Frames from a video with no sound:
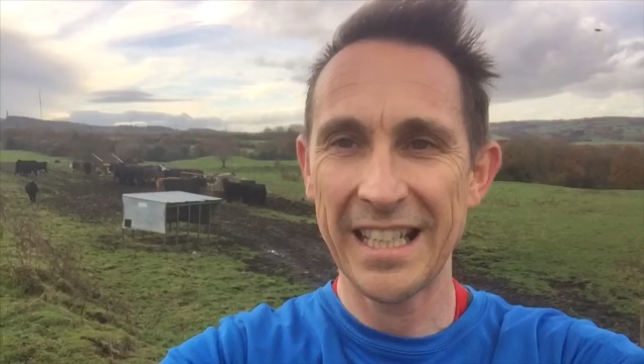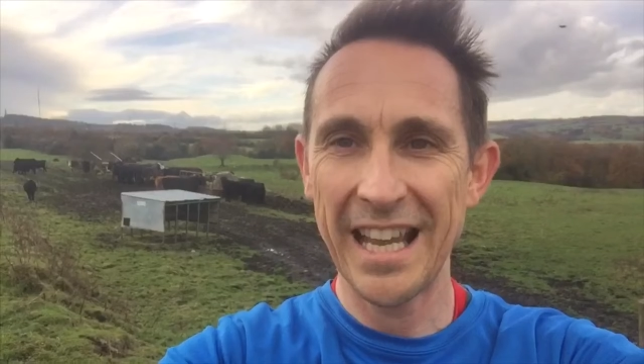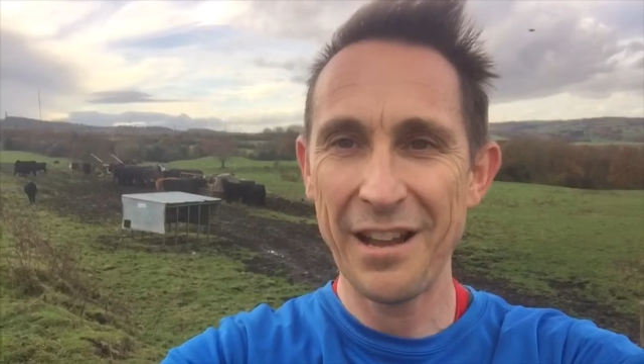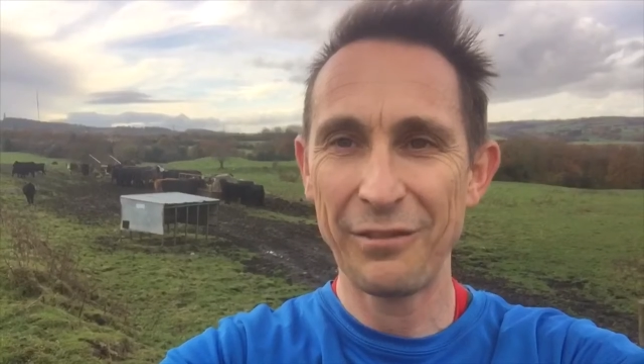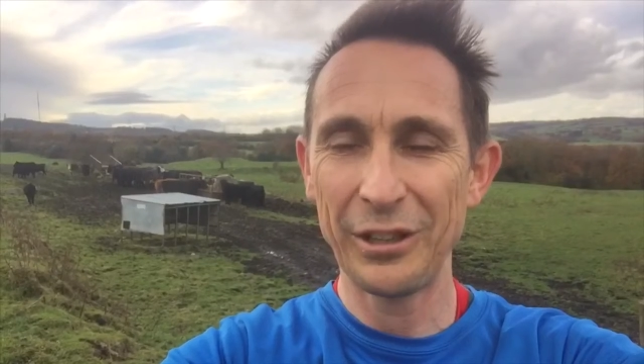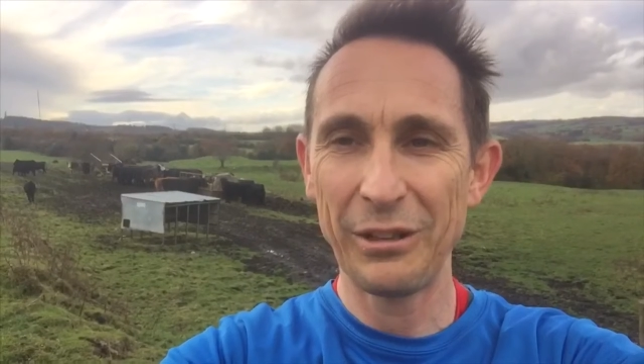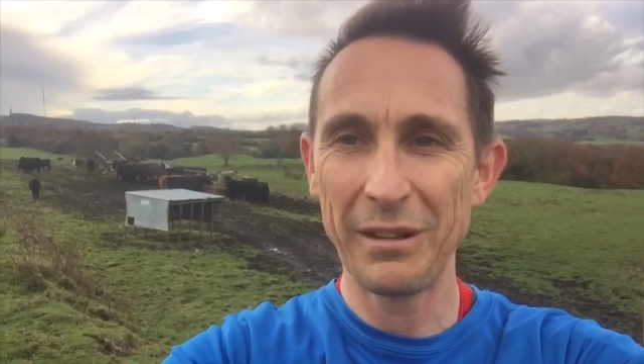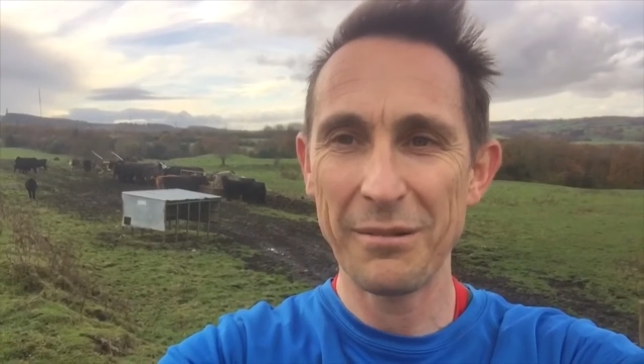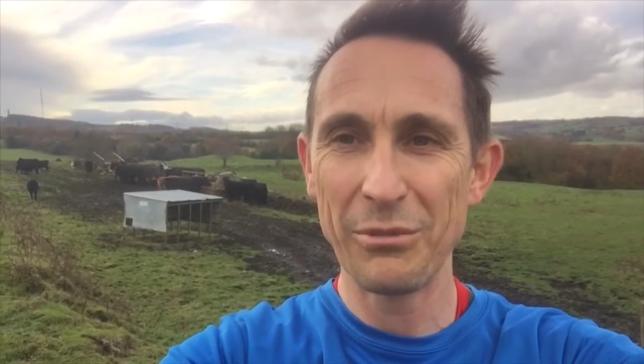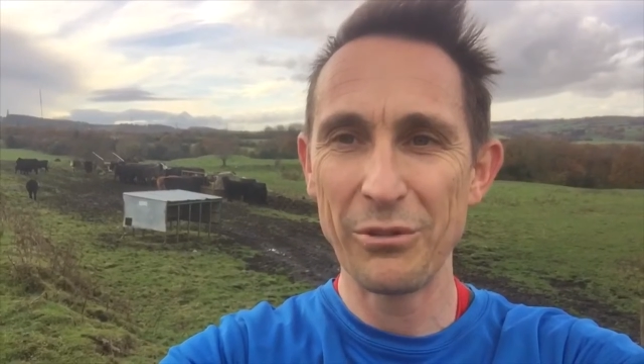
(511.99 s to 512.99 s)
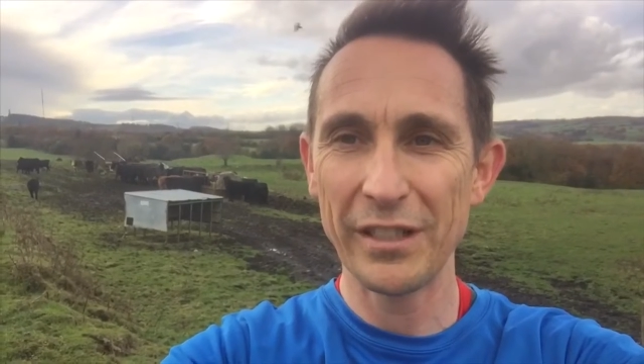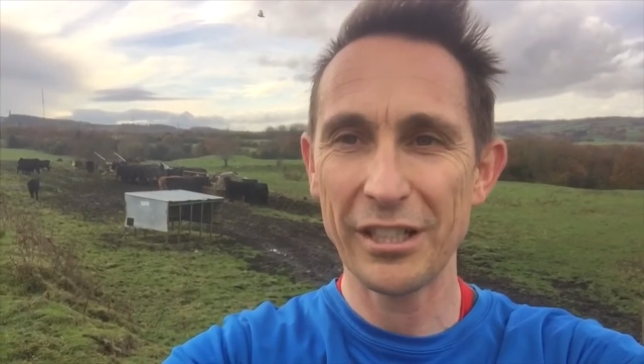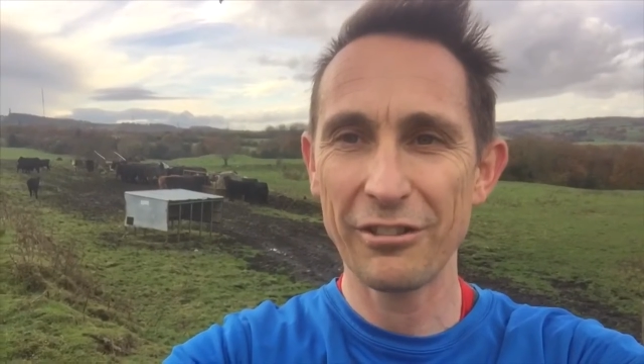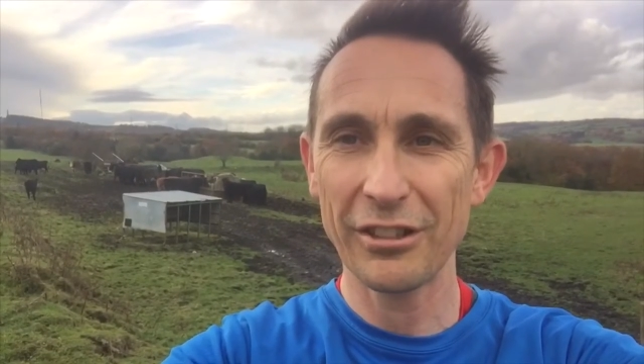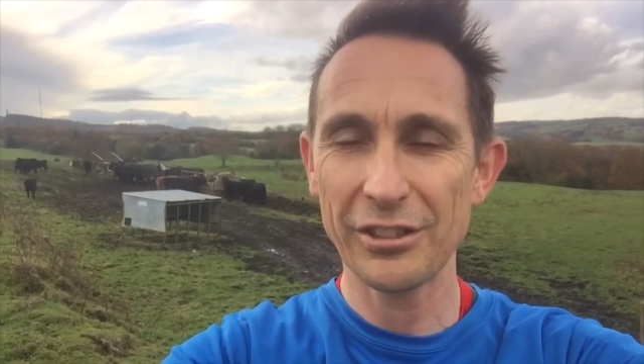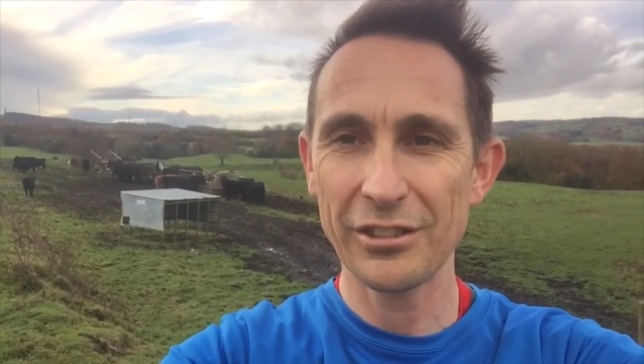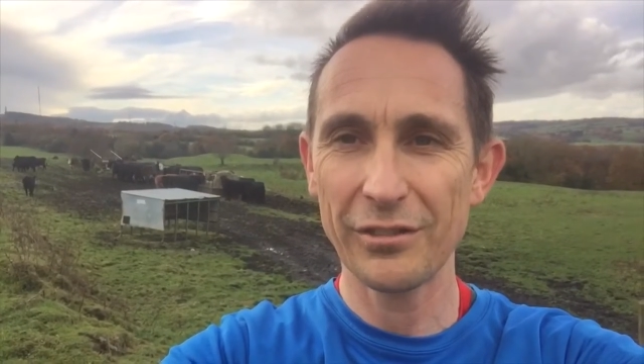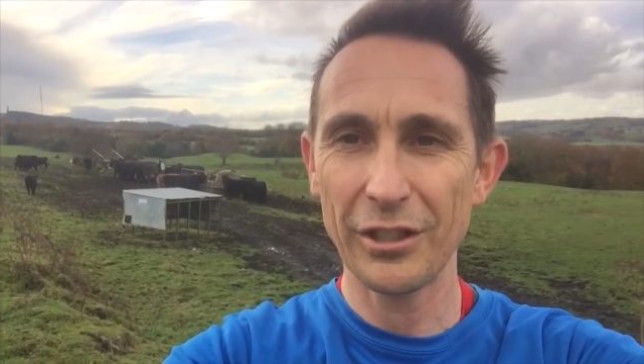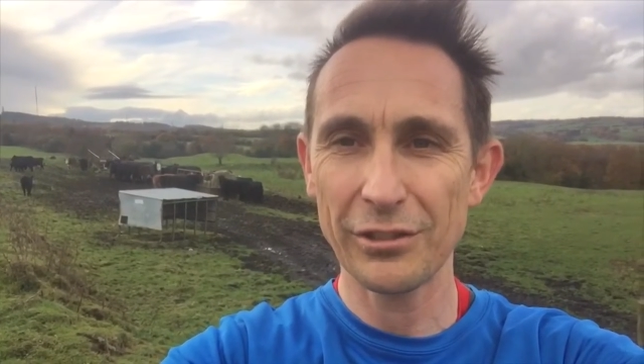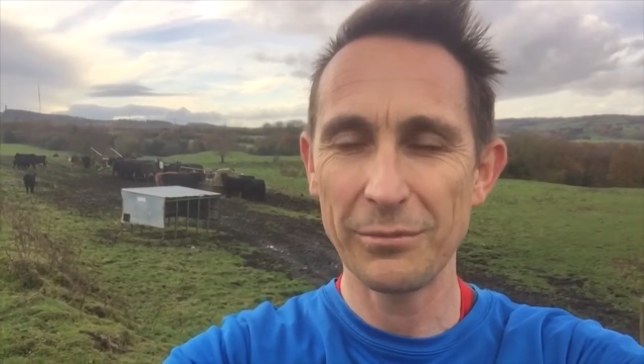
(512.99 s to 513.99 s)
careful when I'm moving across because
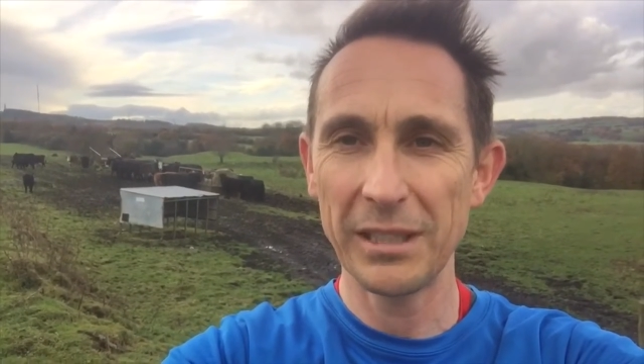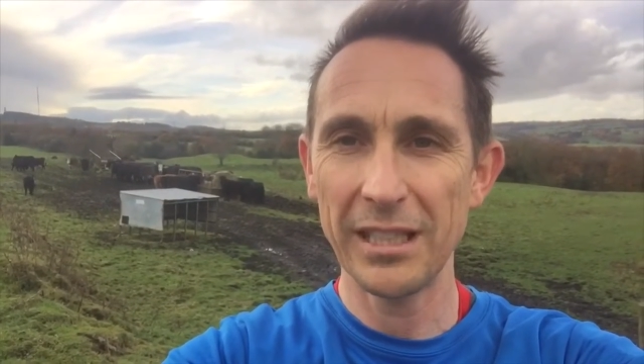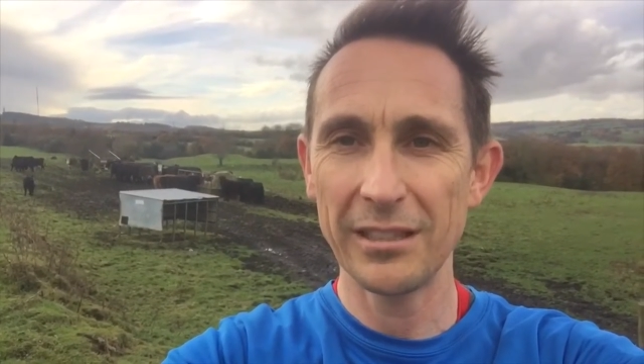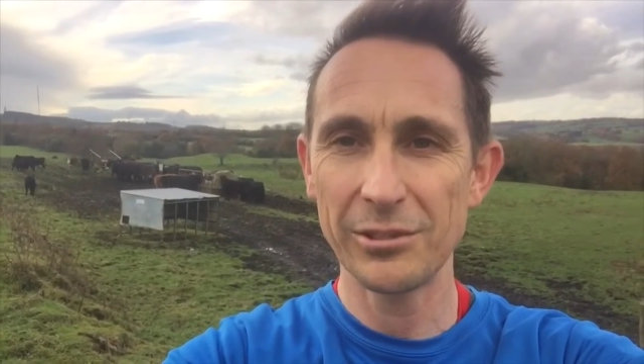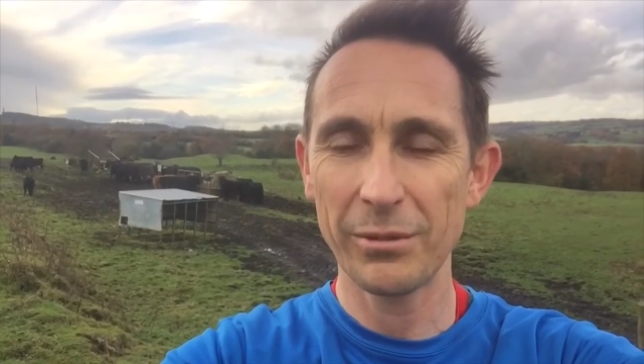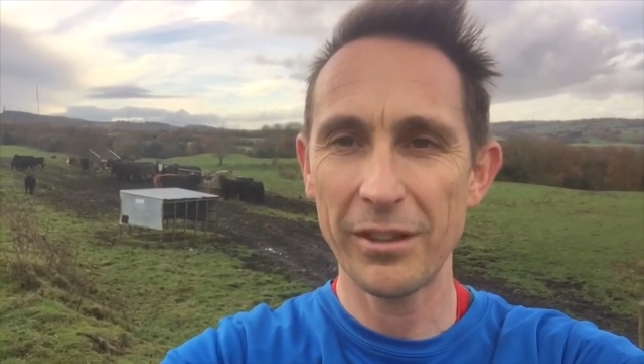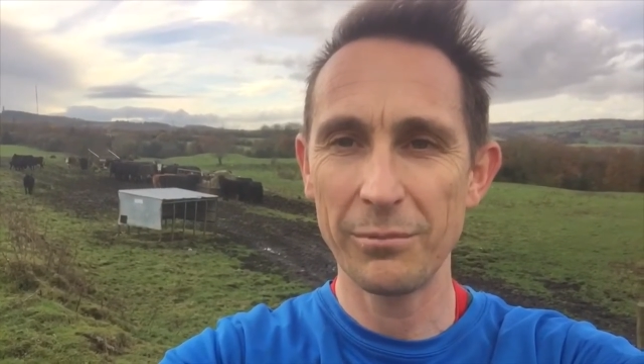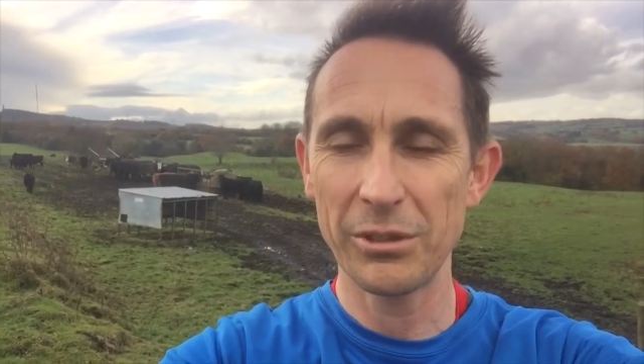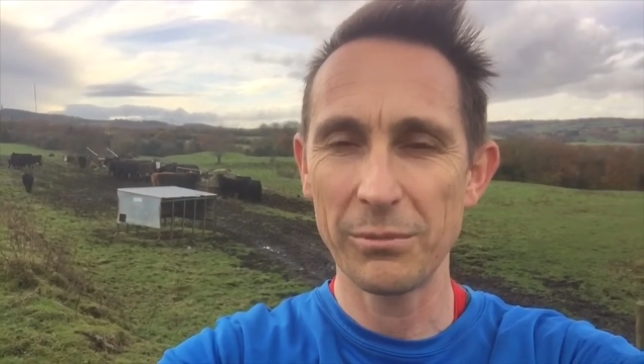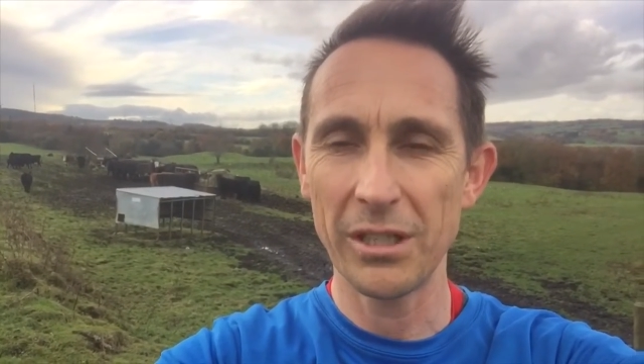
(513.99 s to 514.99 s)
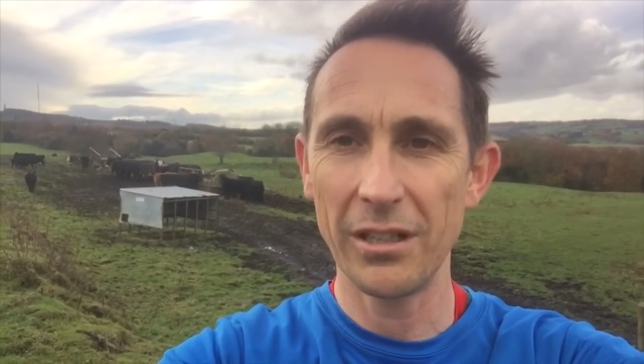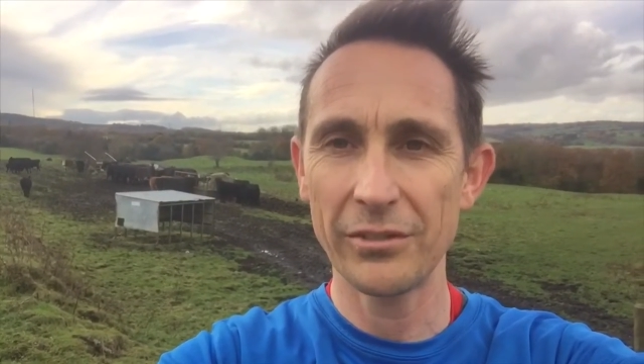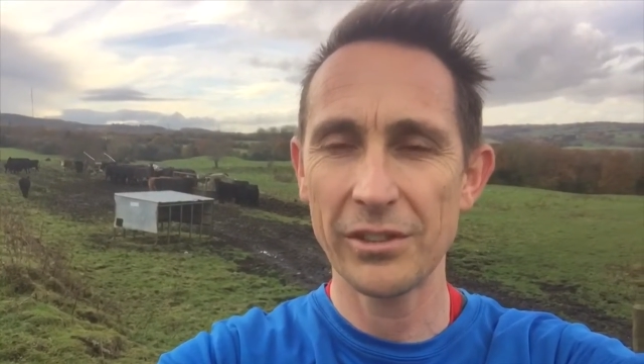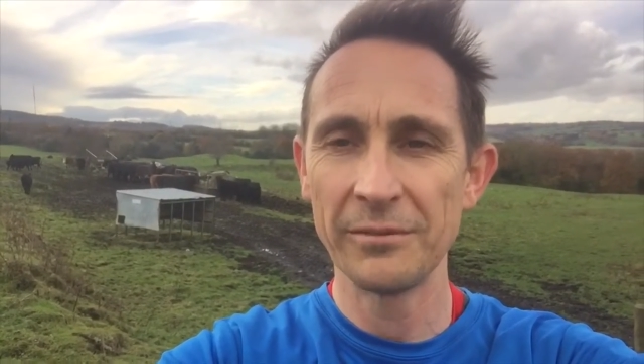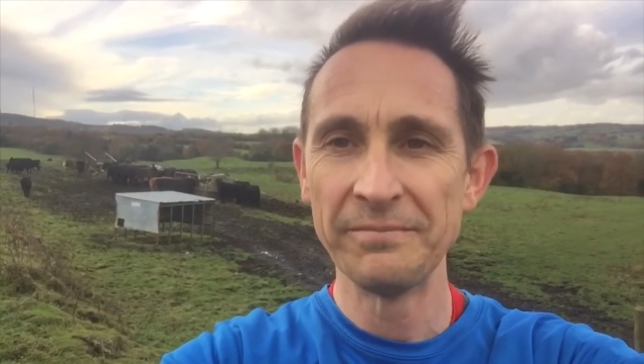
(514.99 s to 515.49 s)
I've got some little ones with them, some calves,